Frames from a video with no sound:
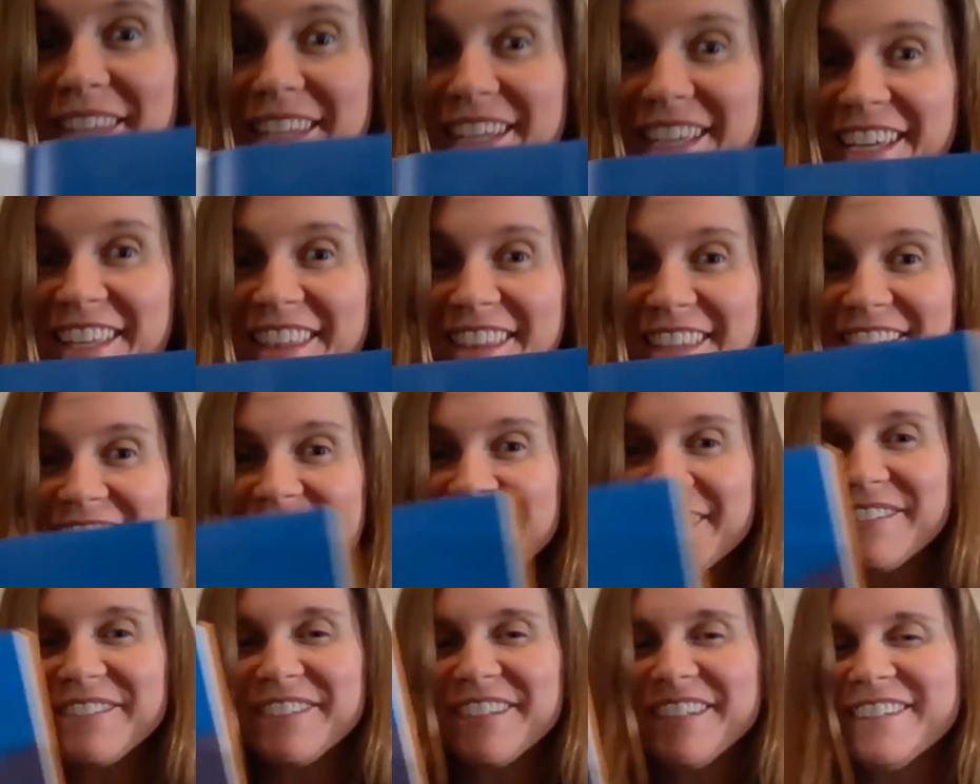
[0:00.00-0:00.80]
I think
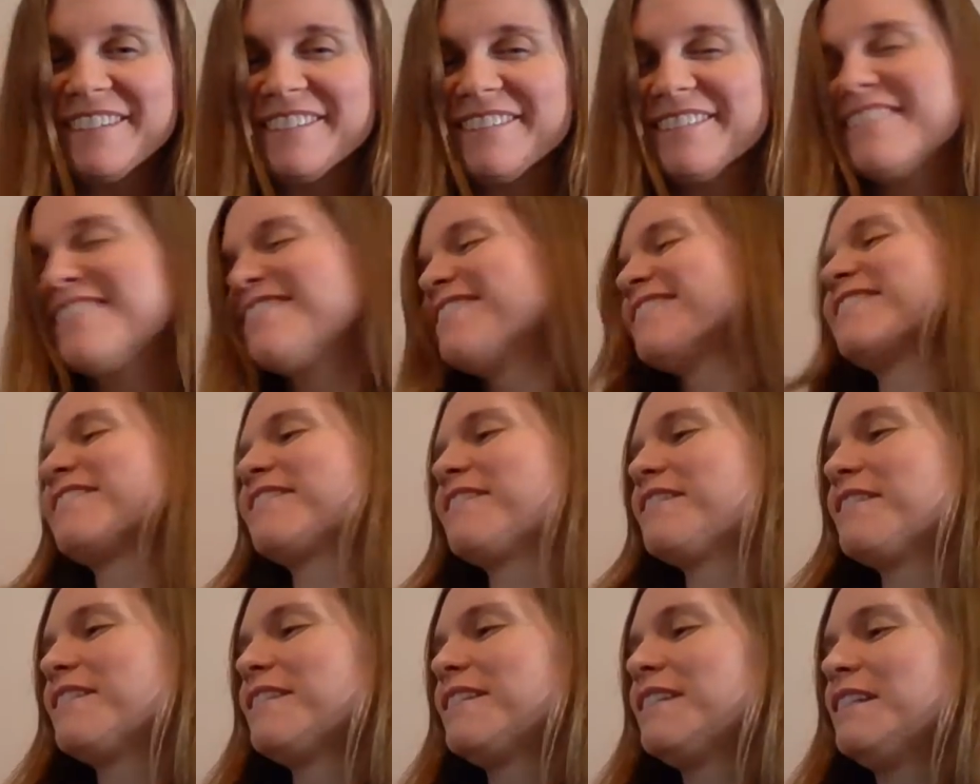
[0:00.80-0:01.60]
so too.
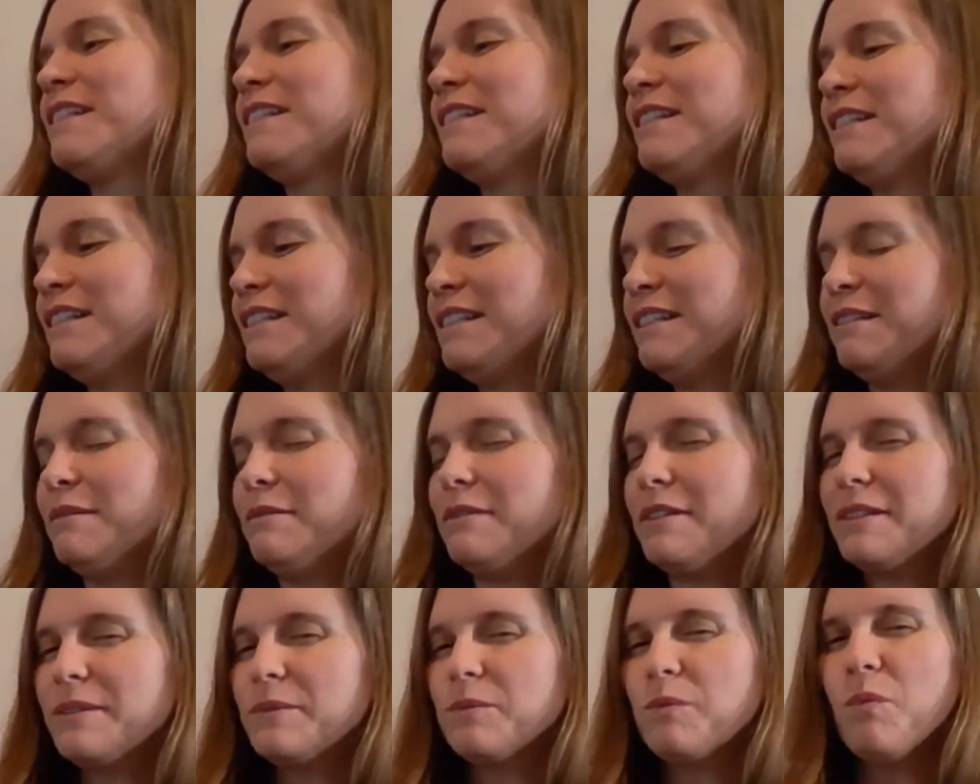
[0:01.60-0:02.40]

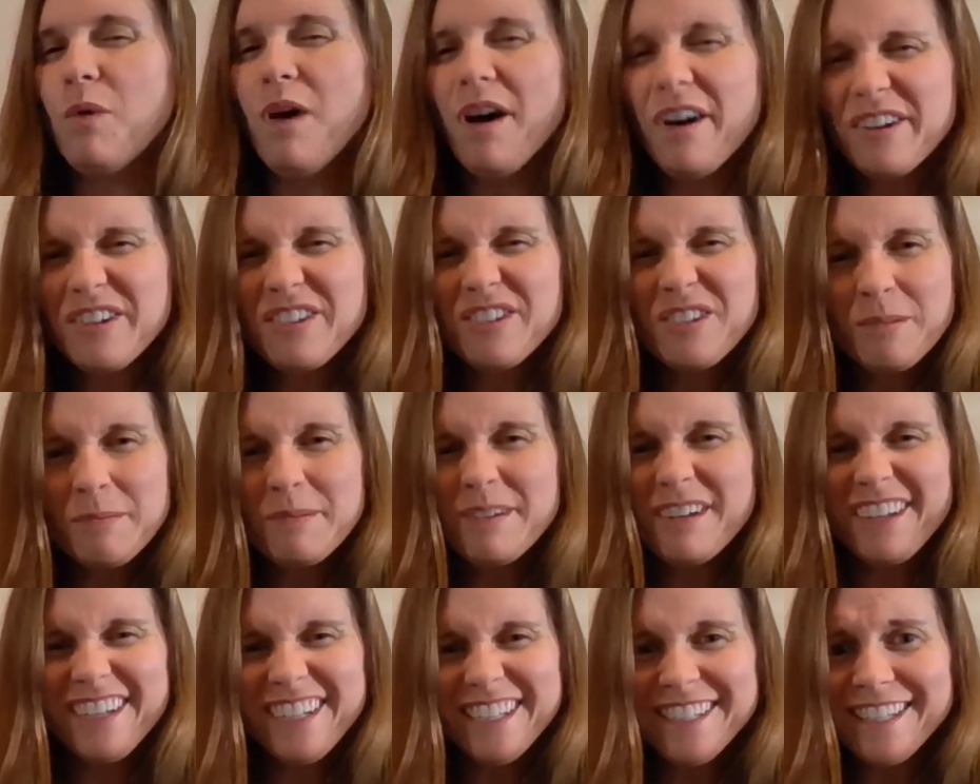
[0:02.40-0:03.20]
Is water
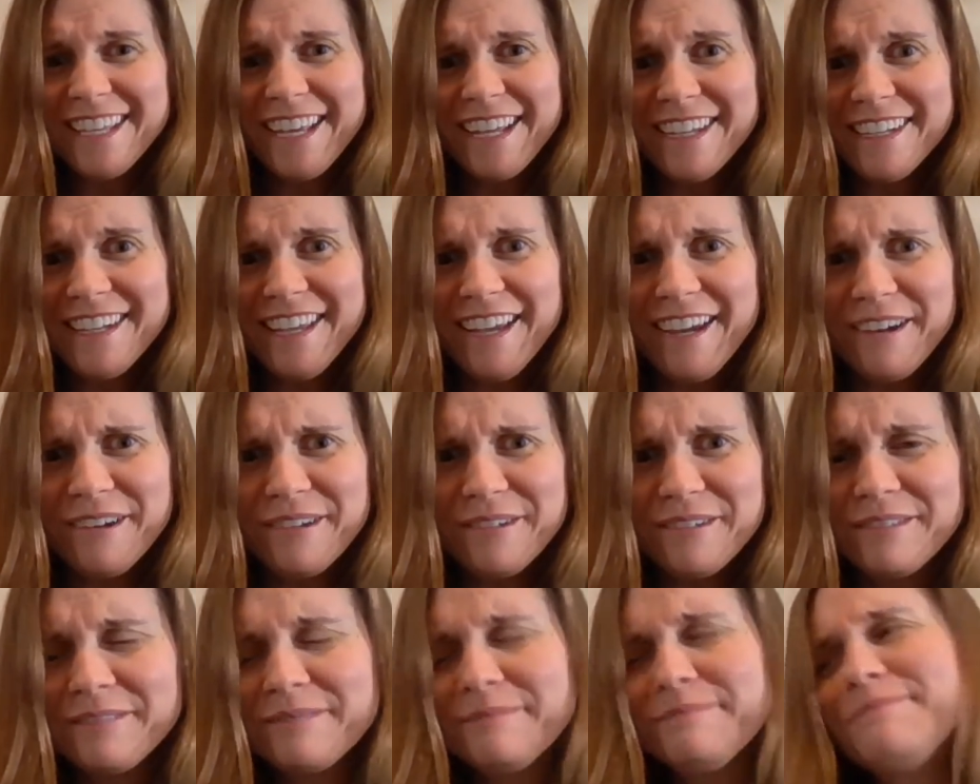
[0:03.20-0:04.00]
dripping on his head
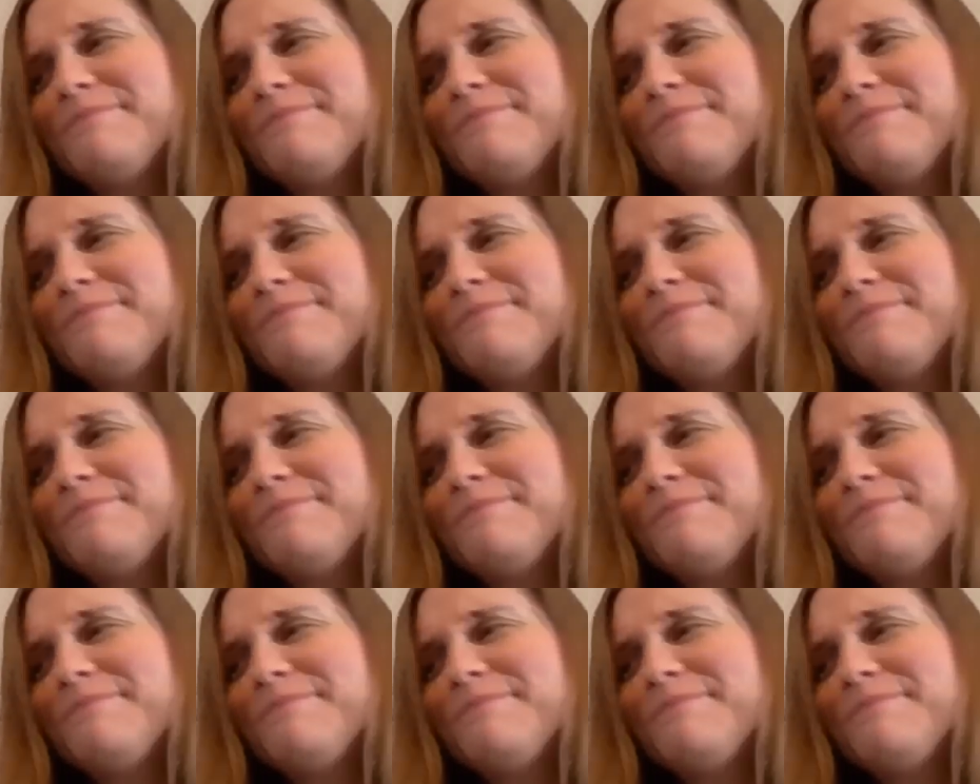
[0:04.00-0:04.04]
now?